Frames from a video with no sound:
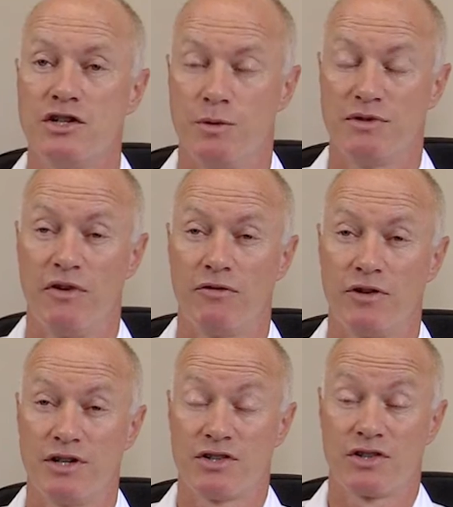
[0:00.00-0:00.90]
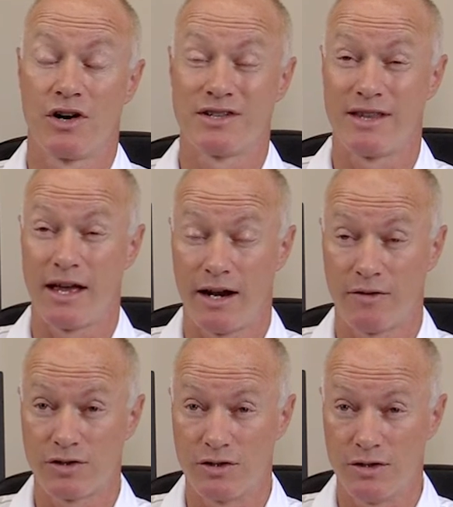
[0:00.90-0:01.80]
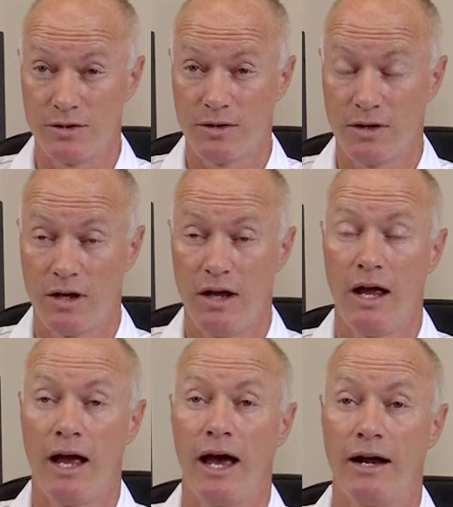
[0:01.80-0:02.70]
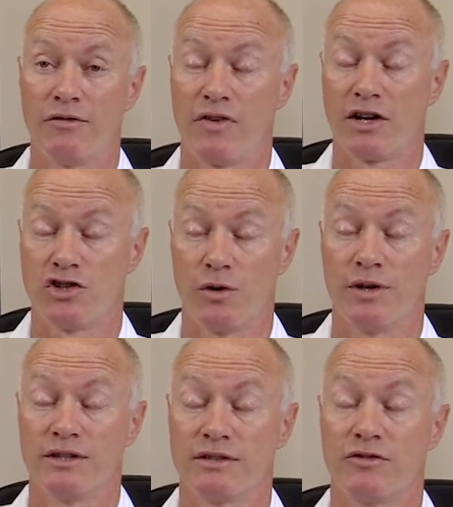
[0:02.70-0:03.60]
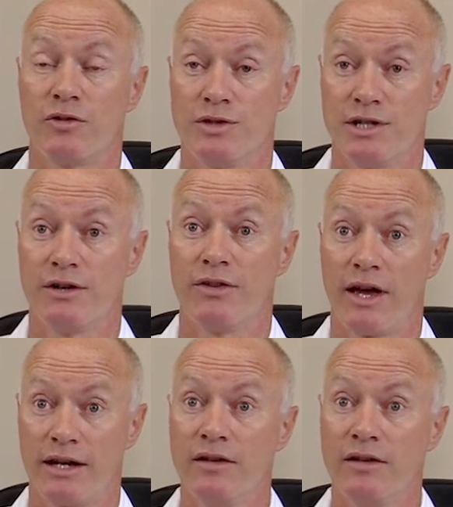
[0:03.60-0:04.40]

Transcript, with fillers: She was fit for discharge that afternoon and in fact joined us for dinner that